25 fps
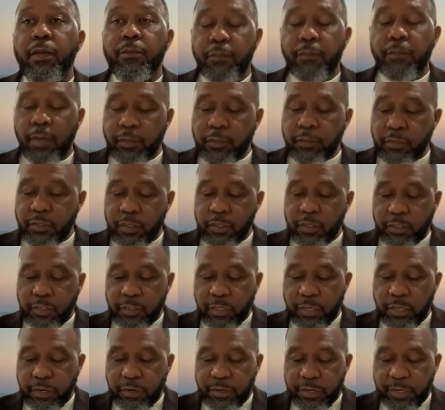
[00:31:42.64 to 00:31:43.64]
Brothers and sisters,
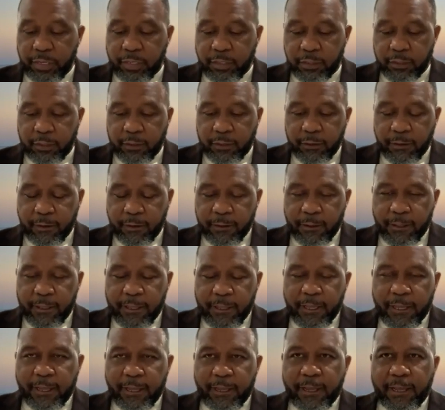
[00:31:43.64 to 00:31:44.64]
here it is.
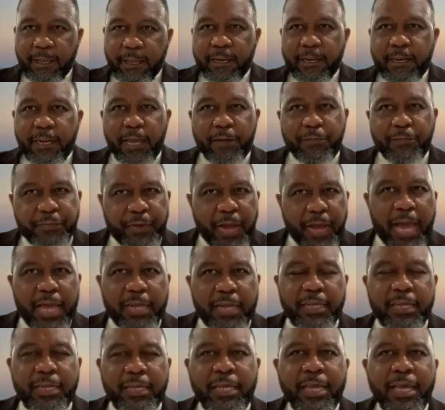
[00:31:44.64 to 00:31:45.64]
Now,
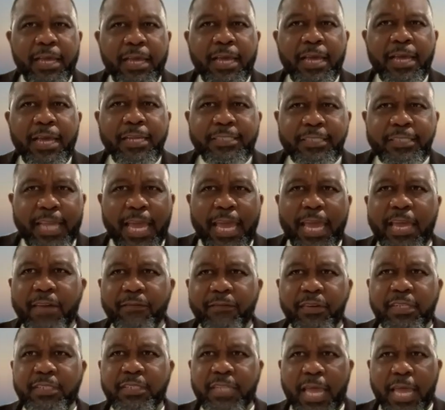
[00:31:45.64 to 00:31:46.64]
finally,
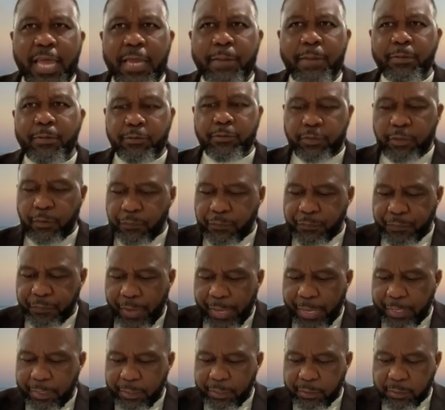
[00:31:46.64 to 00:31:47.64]
David's able to
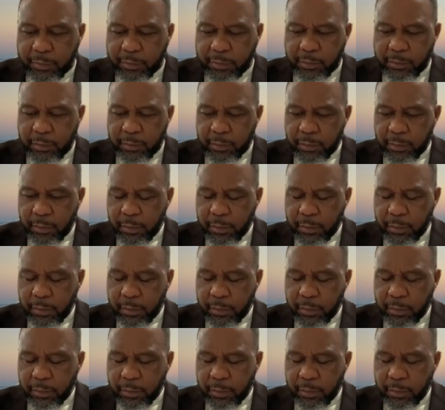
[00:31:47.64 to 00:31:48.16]
face